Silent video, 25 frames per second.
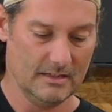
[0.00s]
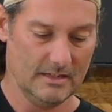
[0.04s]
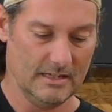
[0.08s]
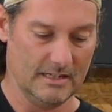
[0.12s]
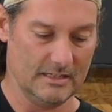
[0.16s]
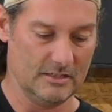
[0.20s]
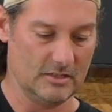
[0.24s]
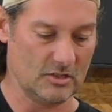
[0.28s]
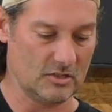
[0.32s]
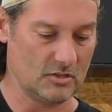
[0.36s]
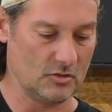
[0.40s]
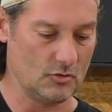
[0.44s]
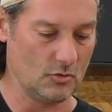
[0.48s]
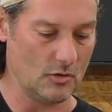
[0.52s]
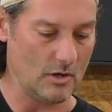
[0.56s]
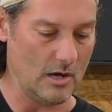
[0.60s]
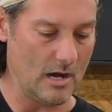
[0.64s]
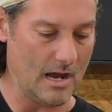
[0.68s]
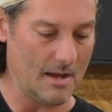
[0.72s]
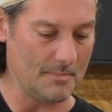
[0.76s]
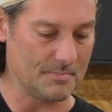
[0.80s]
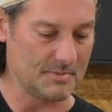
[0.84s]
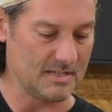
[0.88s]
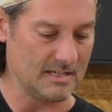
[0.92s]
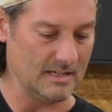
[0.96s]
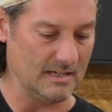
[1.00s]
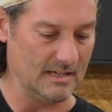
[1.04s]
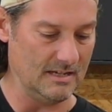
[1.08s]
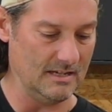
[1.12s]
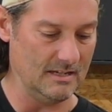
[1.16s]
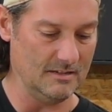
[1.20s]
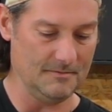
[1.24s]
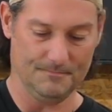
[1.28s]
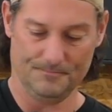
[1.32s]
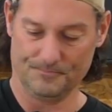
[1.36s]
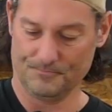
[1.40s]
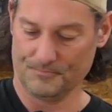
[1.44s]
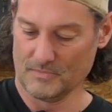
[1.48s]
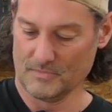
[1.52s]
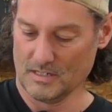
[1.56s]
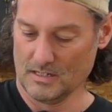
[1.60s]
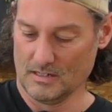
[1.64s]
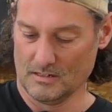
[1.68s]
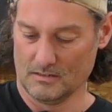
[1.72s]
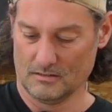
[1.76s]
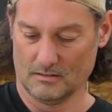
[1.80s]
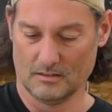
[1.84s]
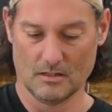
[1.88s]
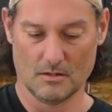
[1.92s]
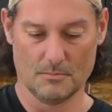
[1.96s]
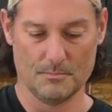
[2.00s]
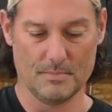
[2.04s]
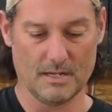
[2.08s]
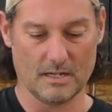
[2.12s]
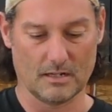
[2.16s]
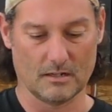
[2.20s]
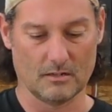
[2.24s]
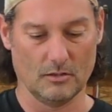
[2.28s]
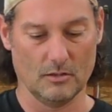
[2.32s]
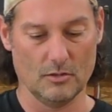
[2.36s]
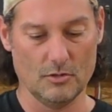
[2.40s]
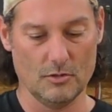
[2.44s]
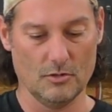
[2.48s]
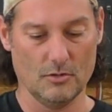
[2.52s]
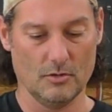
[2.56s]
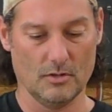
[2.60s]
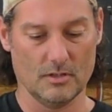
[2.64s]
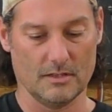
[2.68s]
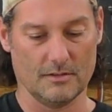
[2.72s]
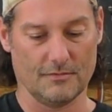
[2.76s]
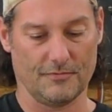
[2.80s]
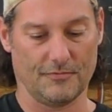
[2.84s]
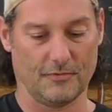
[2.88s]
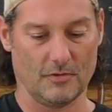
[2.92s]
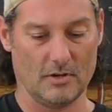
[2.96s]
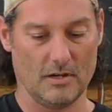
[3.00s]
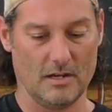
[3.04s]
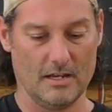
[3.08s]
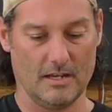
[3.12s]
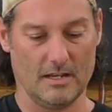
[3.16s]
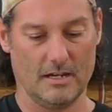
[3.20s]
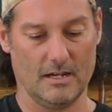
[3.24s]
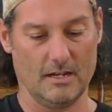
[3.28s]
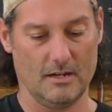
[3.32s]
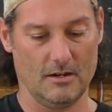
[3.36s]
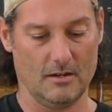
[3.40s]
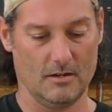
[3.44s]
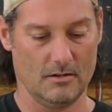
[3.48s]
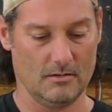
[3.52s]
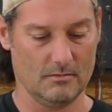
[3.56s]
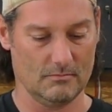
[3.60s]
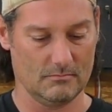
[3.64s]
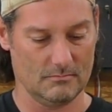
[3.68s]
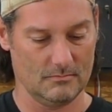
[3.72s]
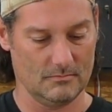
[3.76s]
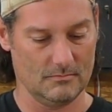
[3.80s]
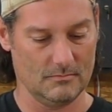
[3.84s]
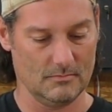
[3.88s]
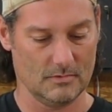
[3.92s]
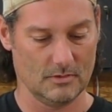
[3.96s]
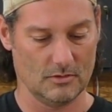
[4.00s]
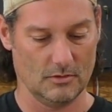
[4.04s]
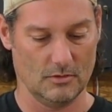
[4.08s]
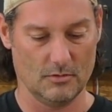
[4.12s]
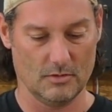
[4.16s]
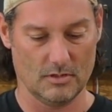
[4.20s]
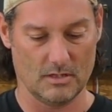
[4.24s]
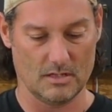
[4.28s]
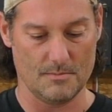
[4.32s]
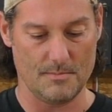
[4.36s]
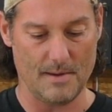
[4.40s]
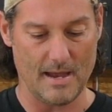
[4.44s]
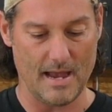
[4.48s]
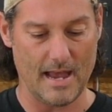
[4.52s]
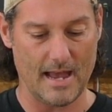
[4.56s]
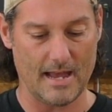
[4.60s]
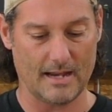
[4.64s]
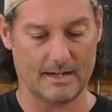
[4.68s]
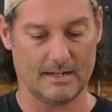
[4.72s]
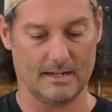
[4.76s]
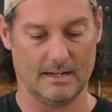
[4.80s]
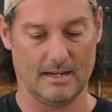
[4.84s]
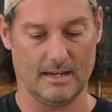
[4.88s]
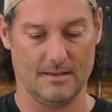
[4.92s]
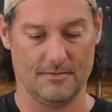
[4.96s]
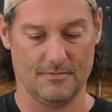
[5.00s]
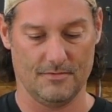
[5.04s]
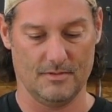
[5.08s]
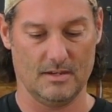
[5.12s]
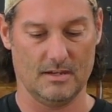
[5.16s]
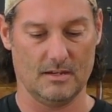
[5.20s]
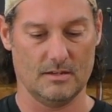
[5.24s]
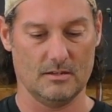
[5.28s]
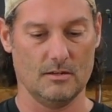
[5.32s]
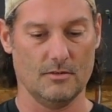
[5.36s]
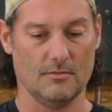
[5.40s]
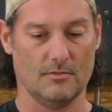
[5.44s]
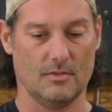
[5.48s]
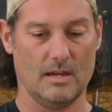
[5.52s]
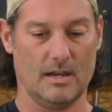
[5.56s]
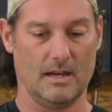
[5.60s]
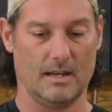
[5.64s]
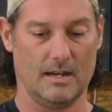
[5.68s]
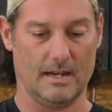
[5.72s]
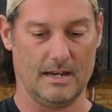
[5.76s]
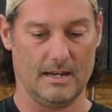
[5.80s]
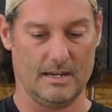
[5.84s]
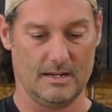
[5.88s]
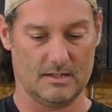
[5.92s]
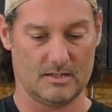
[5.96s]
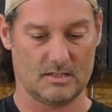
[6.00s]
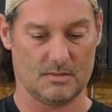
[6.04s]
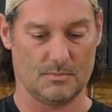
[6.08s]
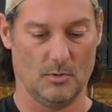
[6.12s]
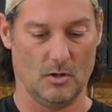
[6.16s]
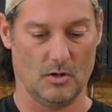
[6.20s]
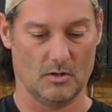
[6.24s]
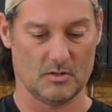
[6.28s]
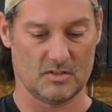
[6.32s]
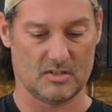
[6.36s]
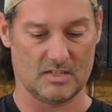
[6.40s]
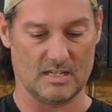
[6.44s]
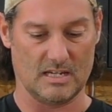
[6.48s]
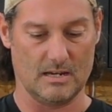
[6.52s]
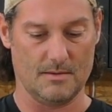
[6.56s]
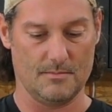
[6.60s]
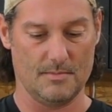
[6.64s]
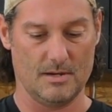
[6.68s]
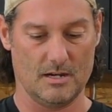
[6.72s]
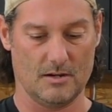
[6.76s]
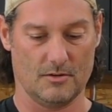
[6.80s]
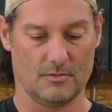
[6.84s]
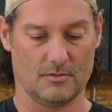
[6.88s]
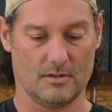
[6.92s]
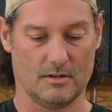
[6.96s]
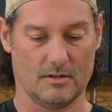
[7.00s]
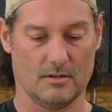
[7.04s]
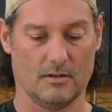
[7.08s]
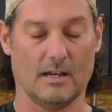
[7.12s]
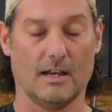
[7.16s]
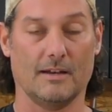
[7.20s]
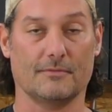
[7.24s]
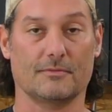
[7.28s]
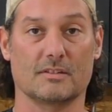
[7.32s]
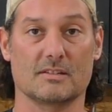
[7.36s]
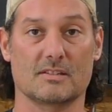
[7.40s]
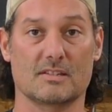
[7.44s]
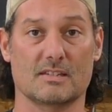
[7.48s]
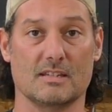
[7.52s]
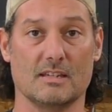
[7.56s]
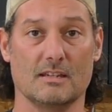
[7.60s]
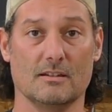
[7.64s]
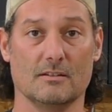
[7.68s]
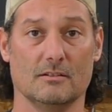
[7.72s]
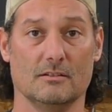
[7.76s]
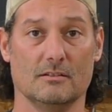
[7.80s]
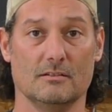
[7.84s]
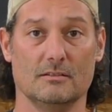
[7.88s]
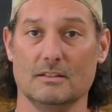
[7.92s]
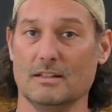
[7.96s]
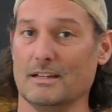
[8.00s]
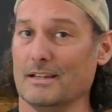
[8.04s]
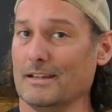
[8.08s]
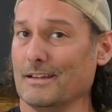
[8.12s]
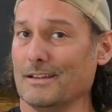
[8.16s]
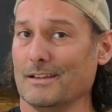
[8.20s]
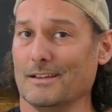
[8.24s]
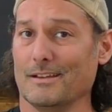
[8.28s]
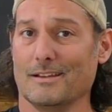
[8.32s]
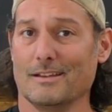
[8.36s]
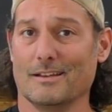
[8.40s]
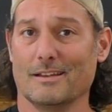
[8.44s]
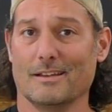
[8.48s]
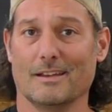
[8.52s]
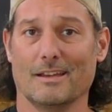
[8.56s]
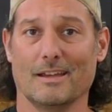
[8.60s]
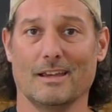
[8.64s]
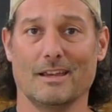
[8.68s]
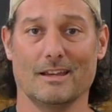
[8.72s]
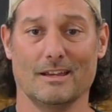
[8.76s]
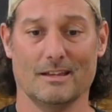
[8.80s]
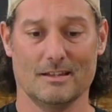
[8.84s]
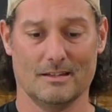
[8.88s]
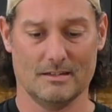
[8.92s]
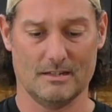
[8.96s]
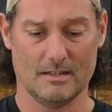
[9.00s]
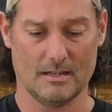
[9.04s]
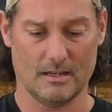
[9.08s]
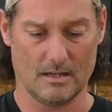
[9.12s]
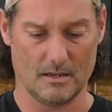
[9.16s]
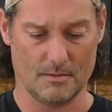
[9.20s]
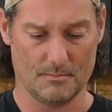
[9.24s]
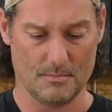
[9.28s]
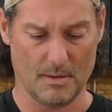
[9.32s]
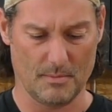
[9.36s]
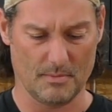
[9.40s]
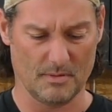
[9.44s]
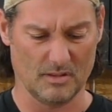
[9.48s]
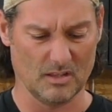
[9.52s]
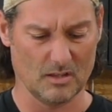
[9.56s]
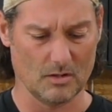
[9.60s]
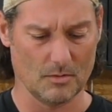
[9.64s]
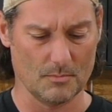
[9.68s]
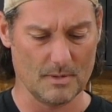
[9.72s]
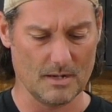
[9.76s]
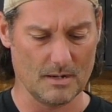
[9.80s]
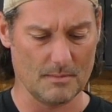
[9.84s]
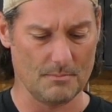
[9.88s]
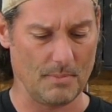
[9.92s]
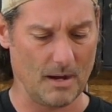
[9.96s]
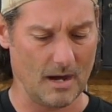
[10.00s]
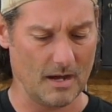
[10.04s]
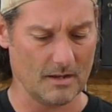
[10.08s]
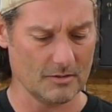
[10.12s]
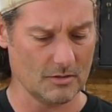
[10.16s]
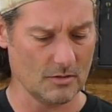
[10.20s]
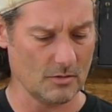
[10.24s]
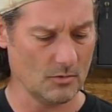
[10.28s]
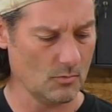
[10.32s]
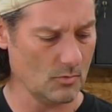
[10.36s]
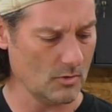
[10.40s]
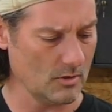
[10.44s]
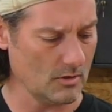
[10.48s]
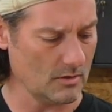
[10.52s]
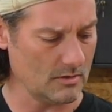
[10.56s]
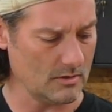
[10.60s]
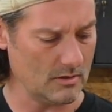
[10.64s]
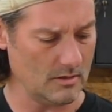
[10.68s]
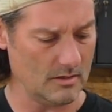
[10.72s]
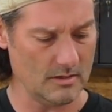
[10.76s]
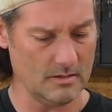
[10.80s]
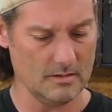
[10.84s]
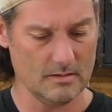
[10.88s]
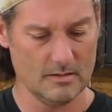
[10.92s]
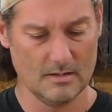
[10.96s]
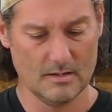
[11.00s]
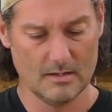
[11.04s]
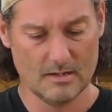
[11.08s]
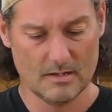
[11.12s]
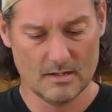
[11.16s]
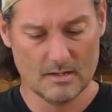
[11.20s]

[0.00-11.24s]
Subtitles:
It just drops in. A little bit of glue in the front here, glue in the back, and then you've got a small seam here that you'll have to seal and maybe a little bit of Bondo work on.